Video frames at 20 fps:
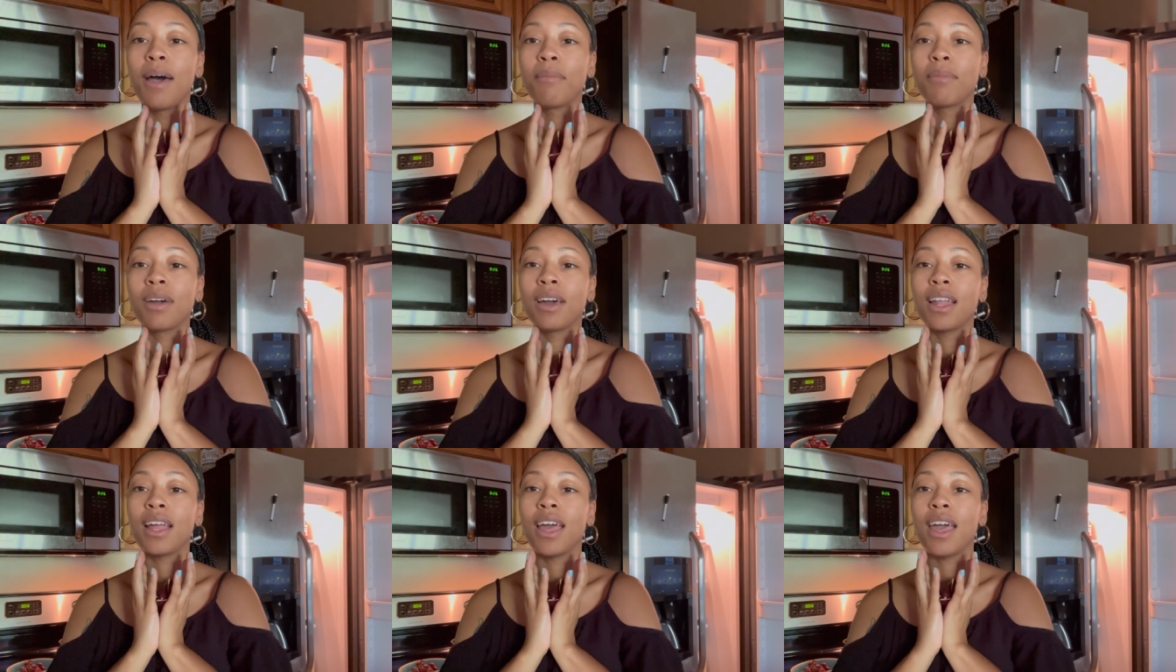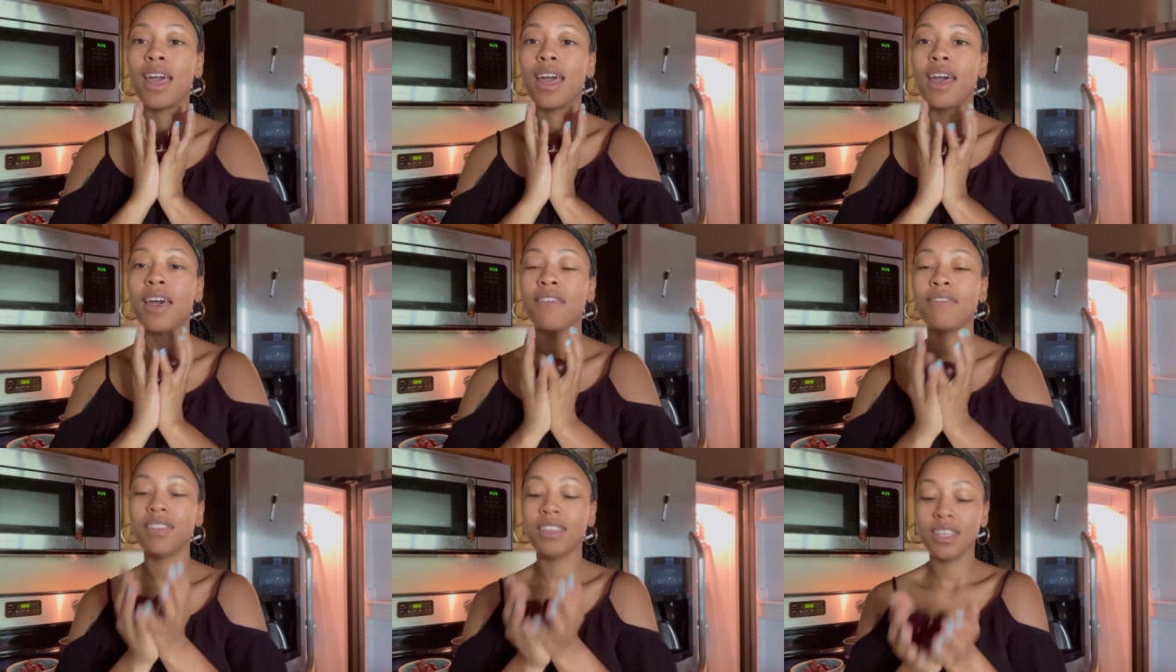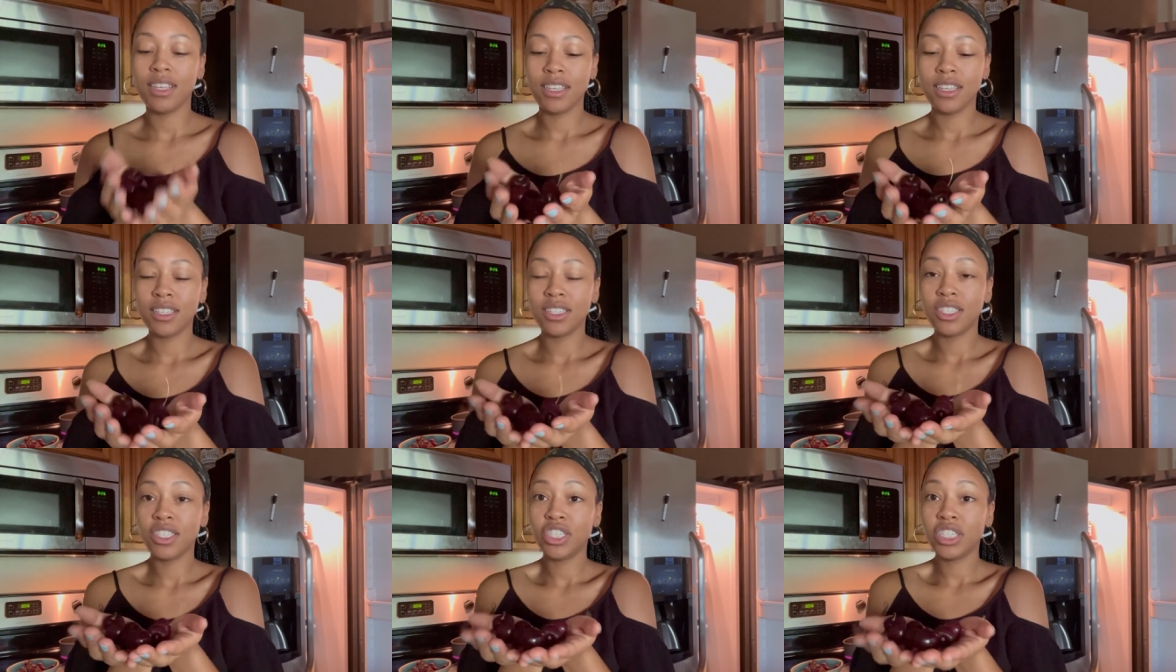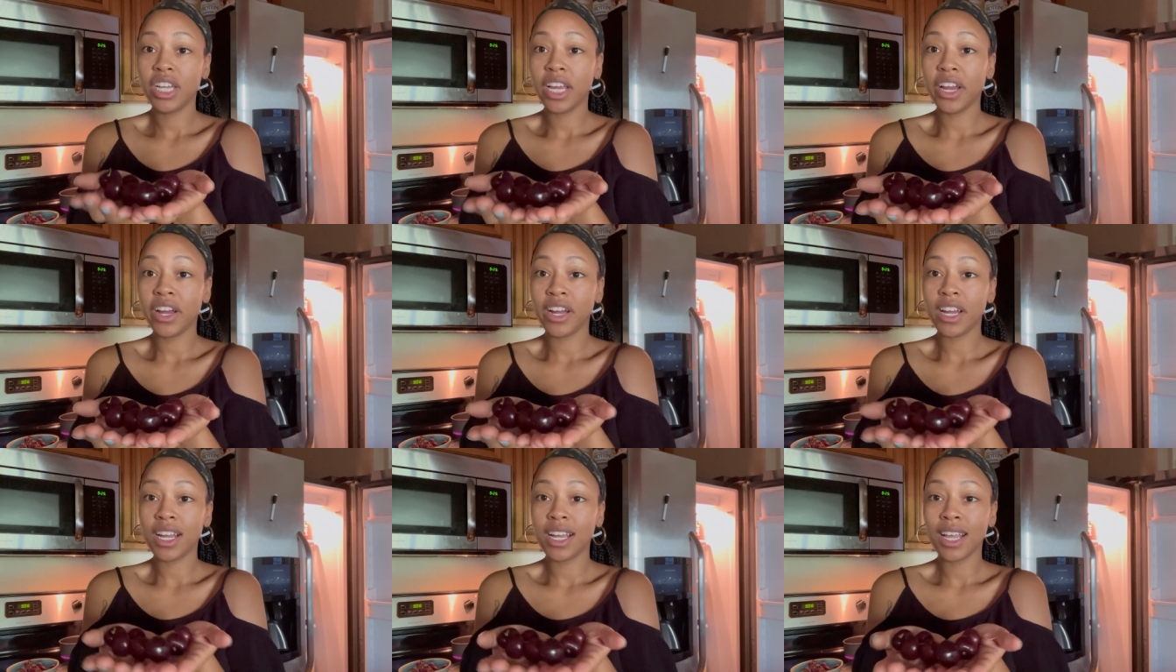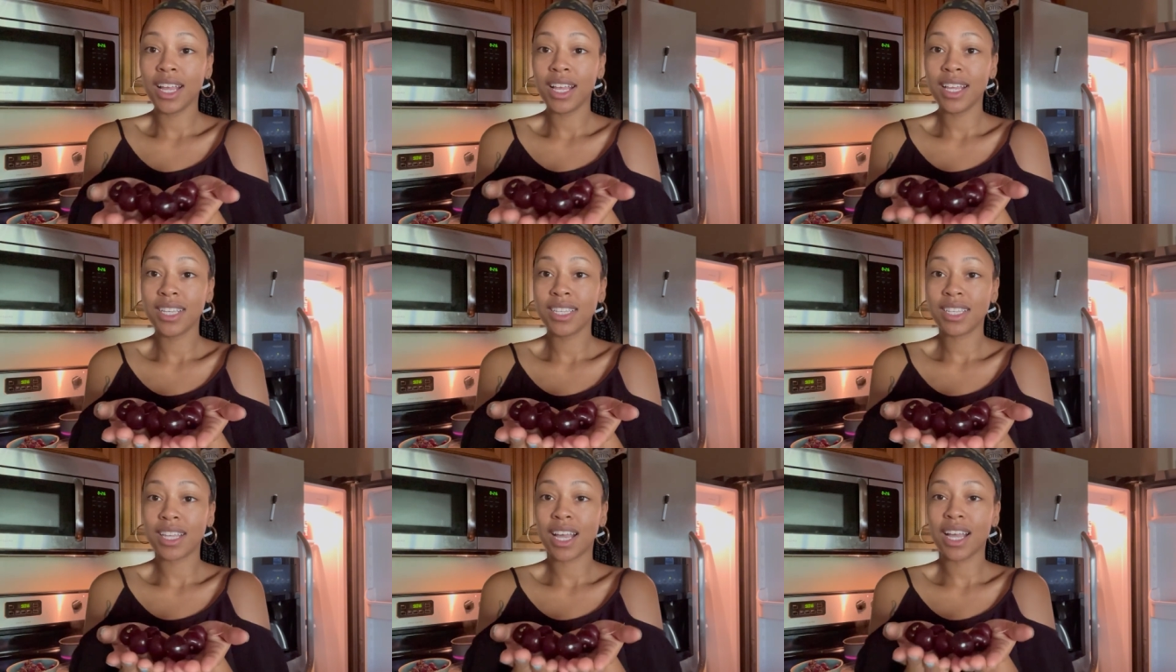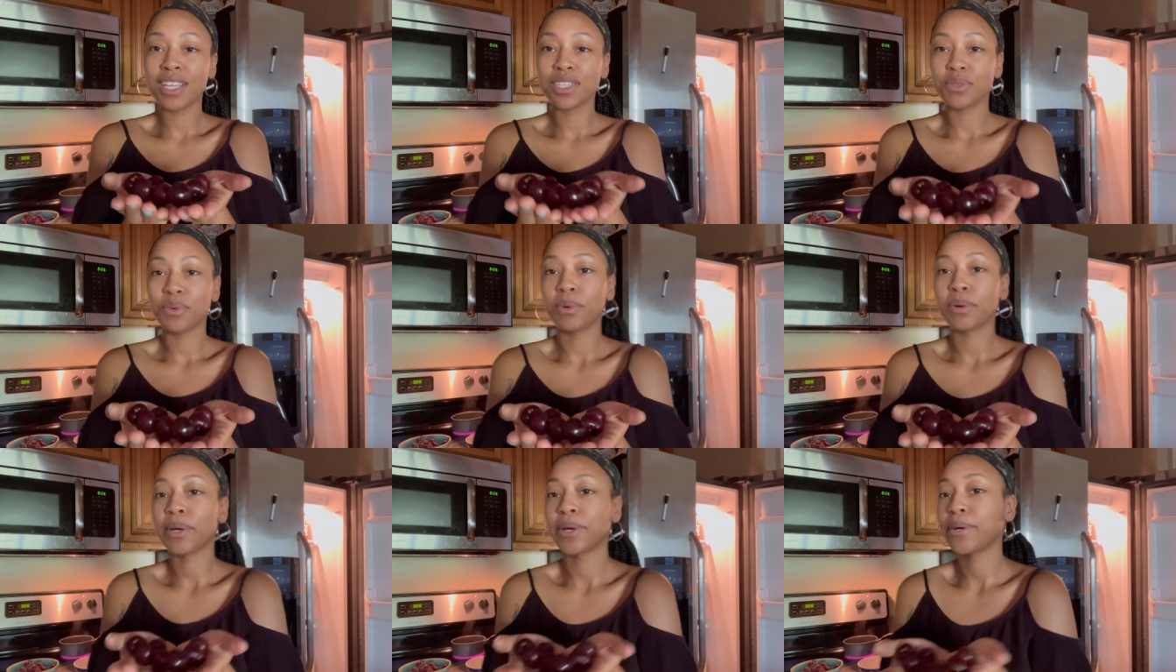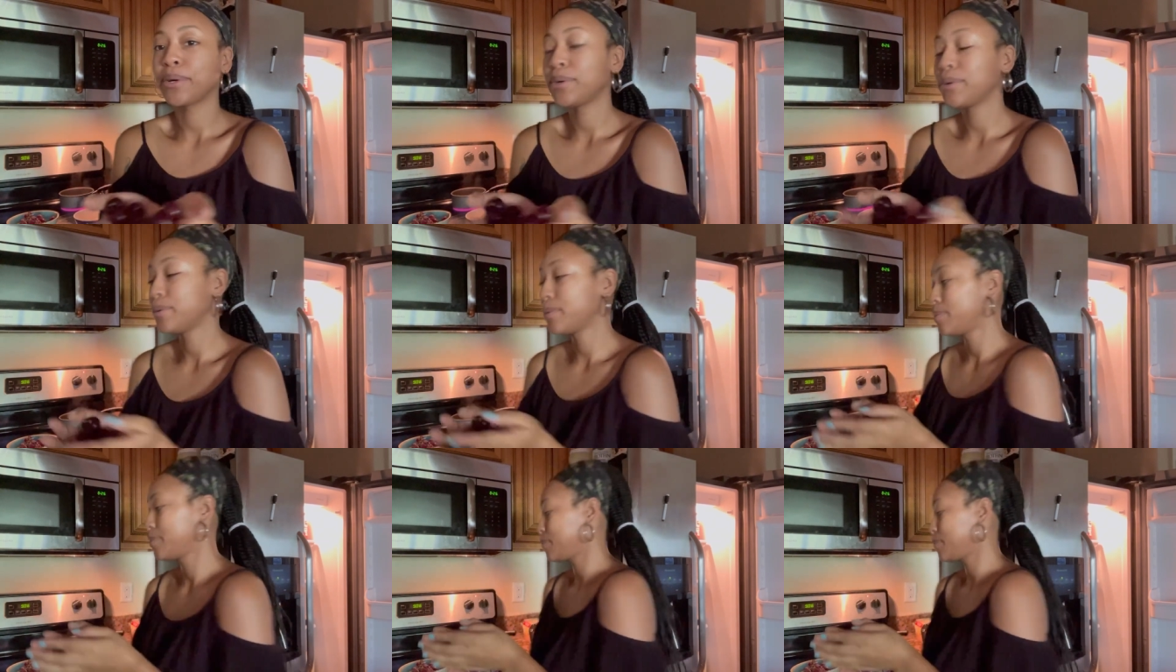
I'm gonna have these cherries as well.